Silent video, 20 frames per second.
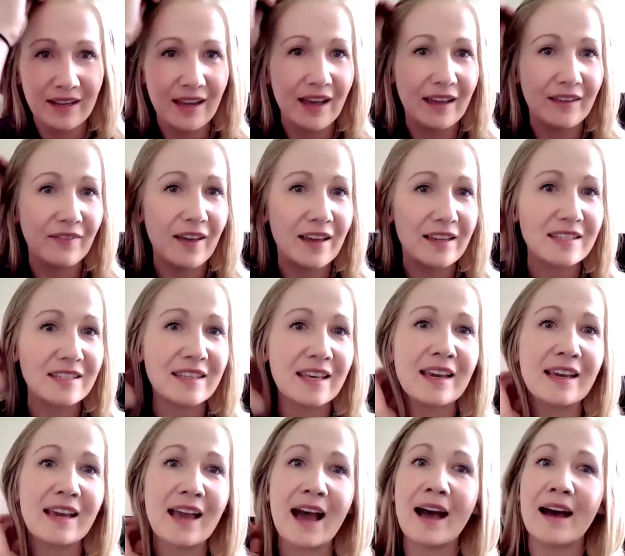unless
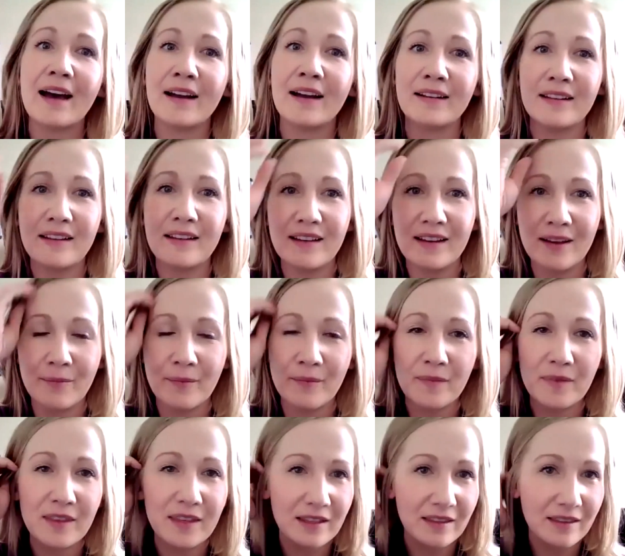they had
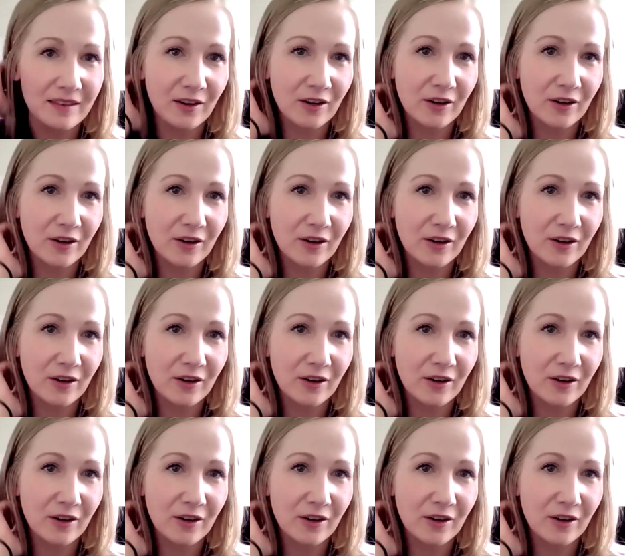um, the,